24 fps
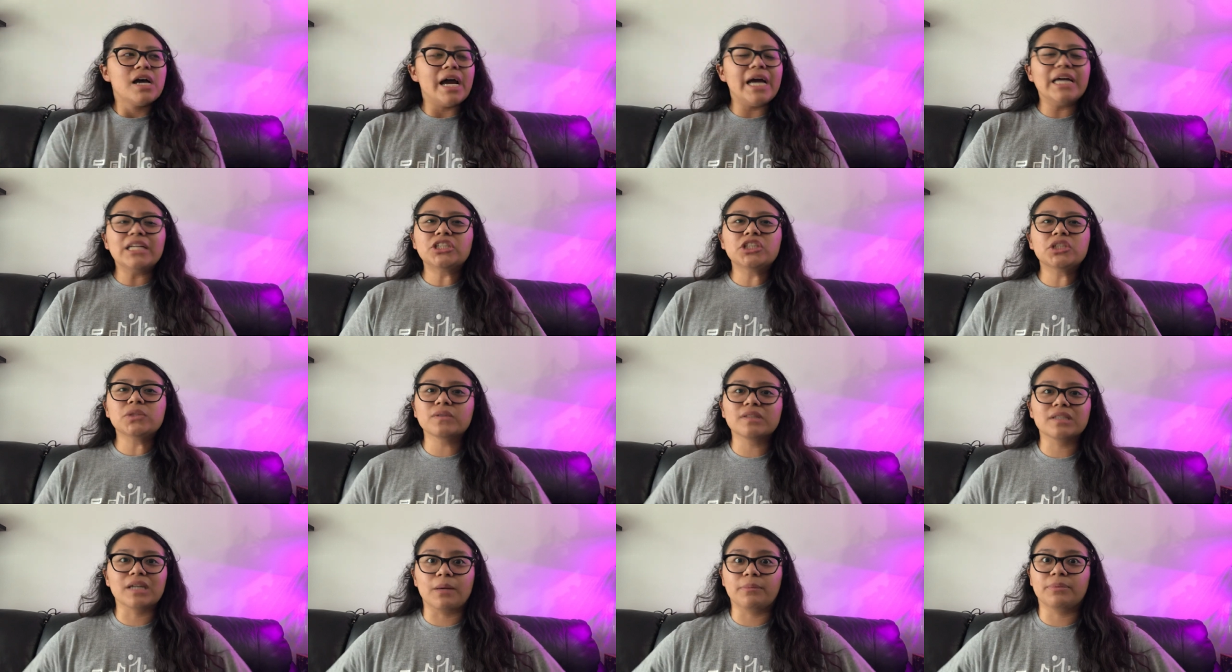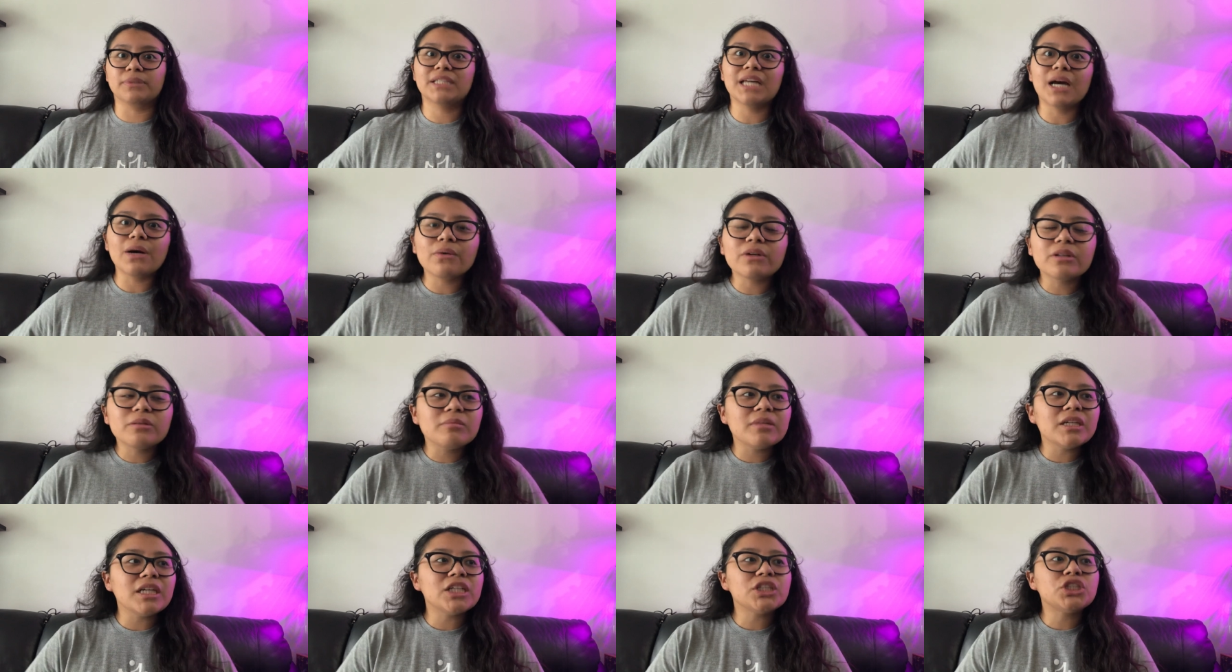And she was like upset with
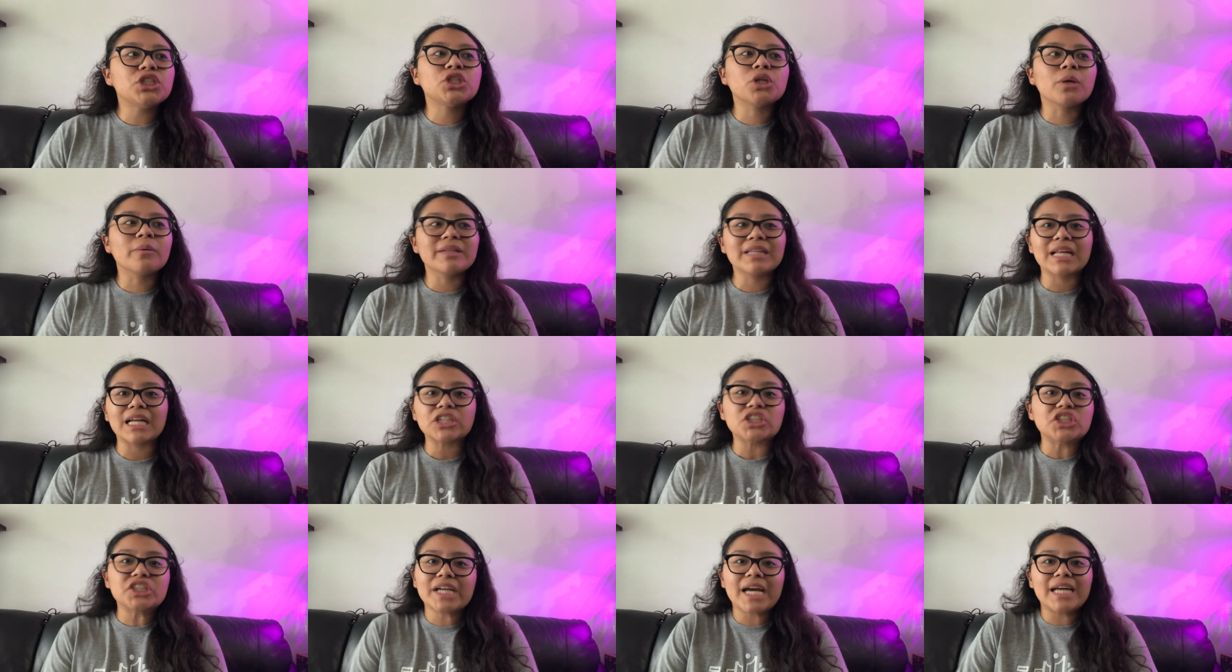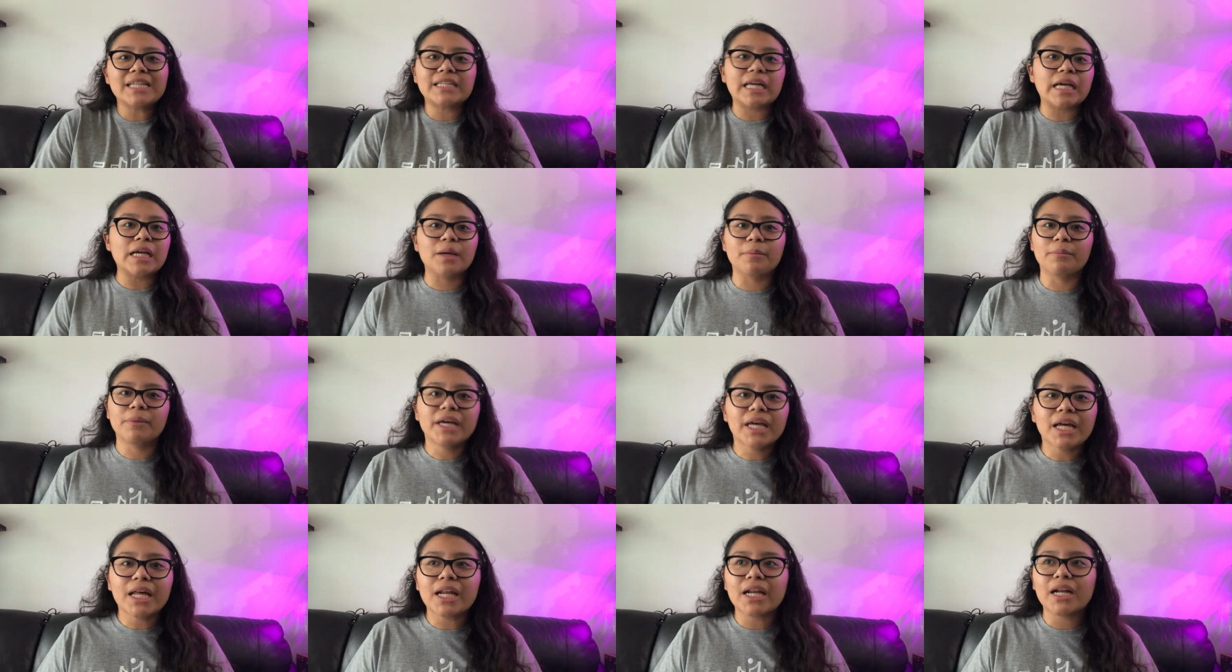me. She told me that she can't take him
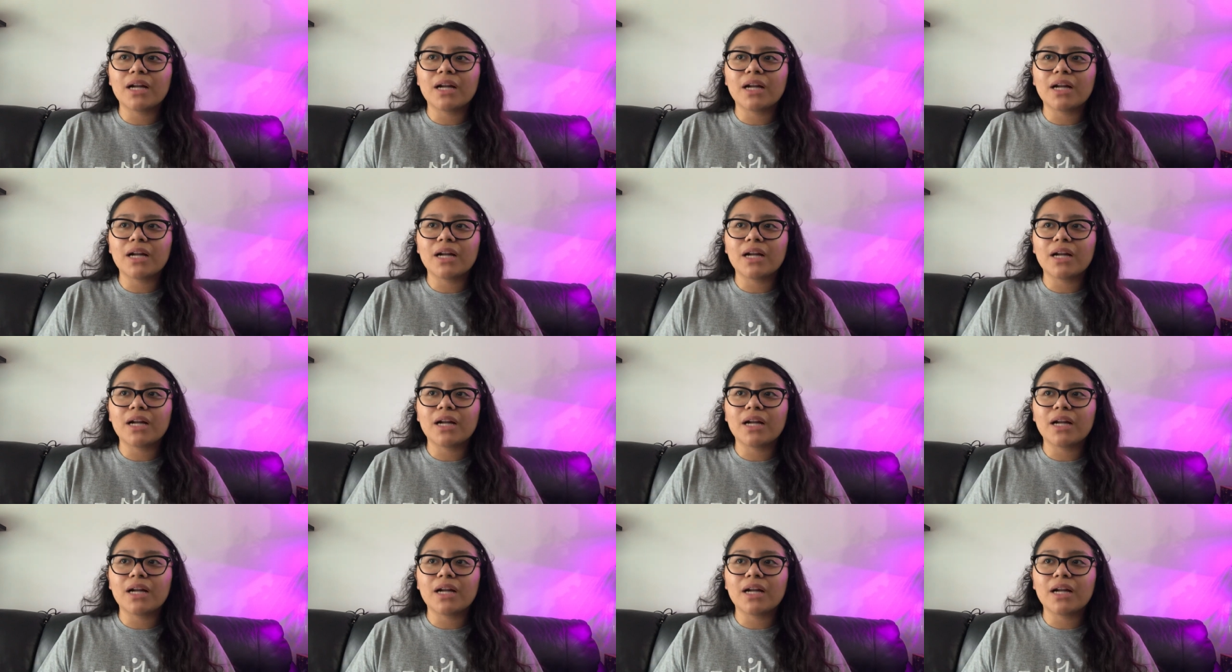in.